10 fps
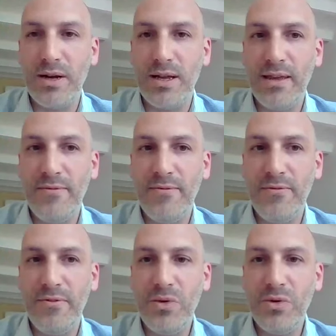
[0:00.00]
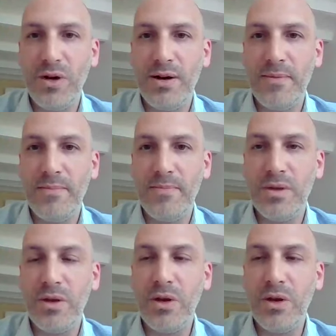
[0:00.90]
if you
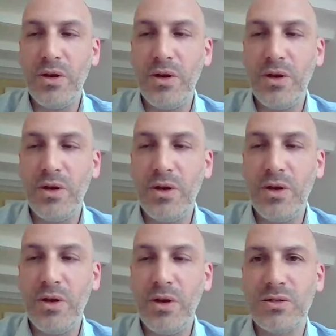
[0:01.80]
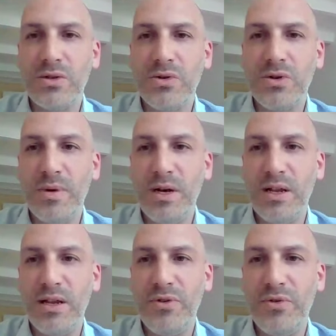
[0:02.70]
will anyway get a score,
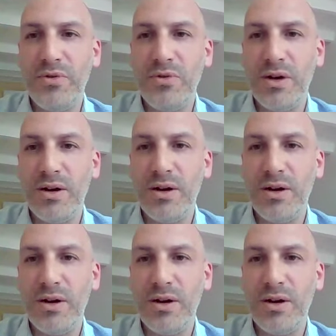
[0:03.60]
but if you